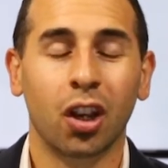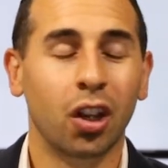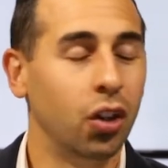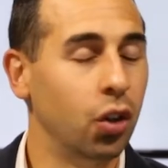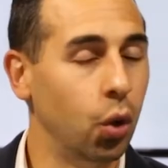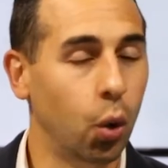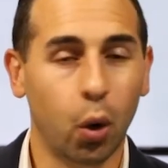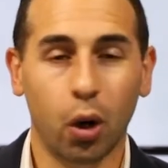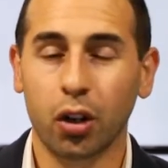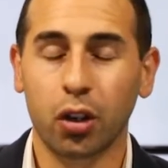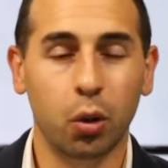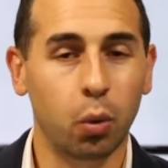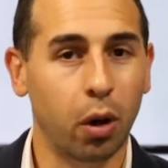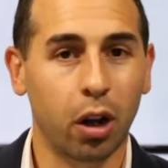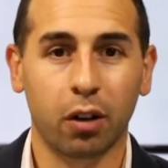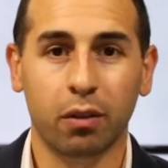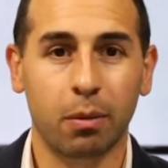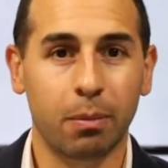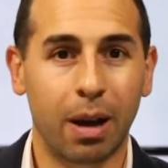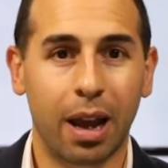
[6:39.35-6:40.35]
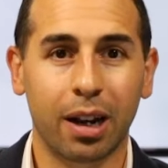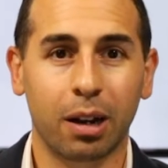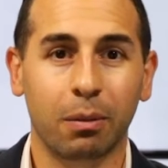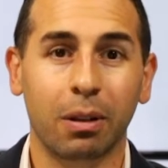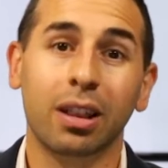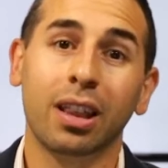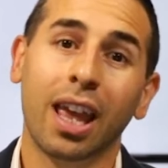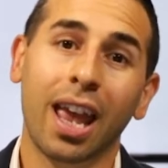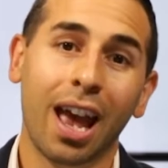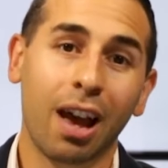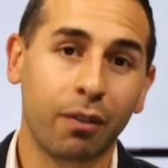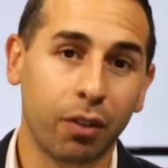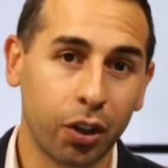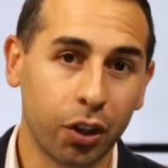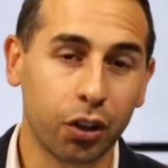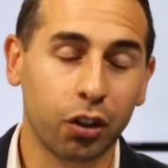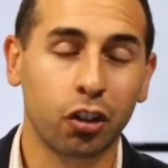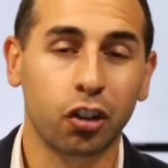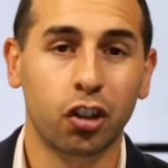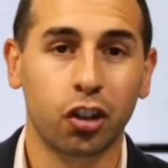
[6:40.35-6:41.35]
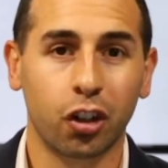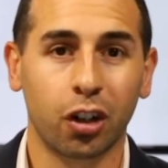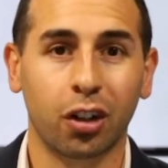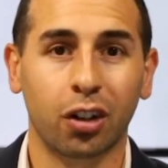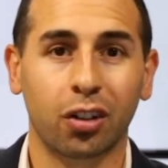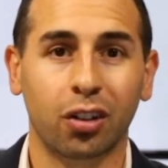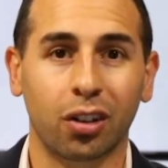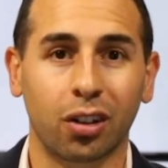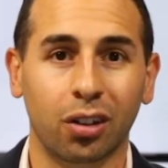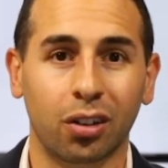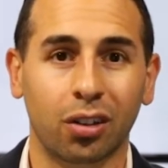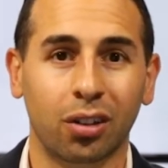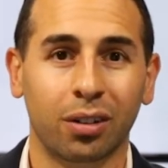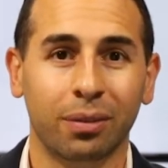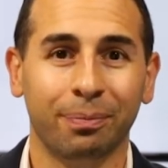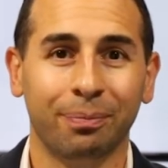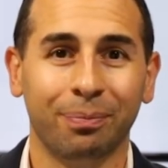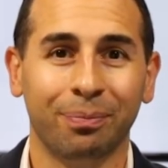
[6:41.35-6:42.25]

nor do you want to remind them that they have other insurances.